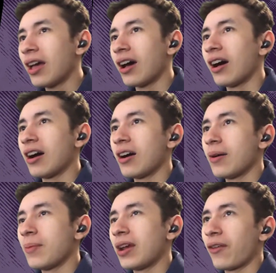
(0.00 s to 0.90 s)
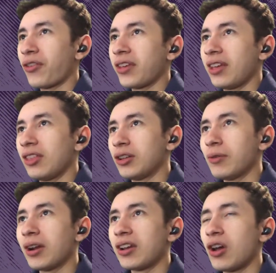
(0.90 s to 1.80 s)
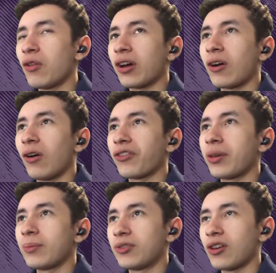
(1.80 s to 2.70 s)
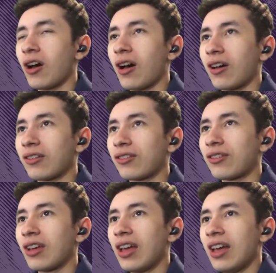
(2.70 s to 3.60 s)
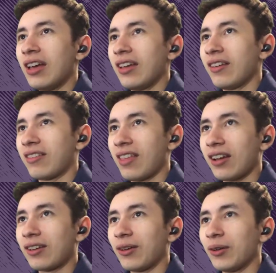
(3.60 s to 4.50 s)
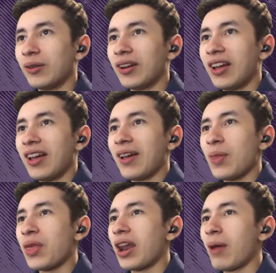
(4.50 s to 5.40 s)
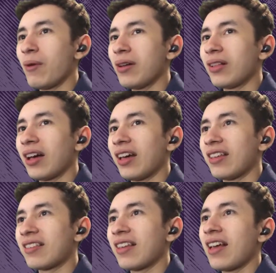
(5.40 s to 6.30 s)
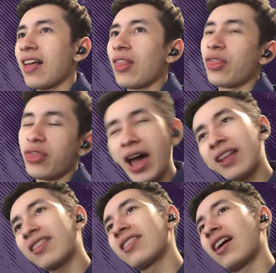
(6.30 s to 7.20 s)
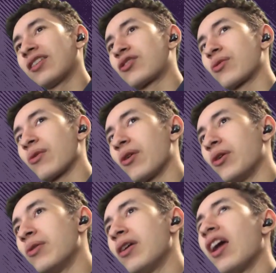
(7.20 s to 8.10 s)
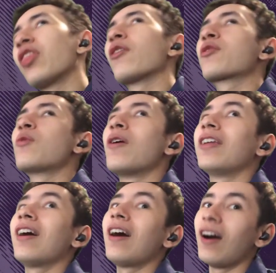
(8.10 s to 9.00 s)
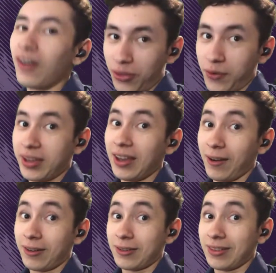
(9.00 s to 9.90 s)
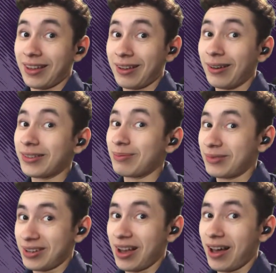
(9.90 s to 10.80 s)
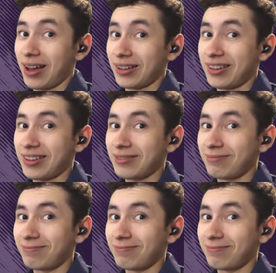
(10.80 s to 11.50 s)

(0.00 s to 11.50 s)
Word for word: Um, and I was thinking, the only one I know that calls him Josh is Neku. Then I realize that's not true. There's one other character that calls him Josh.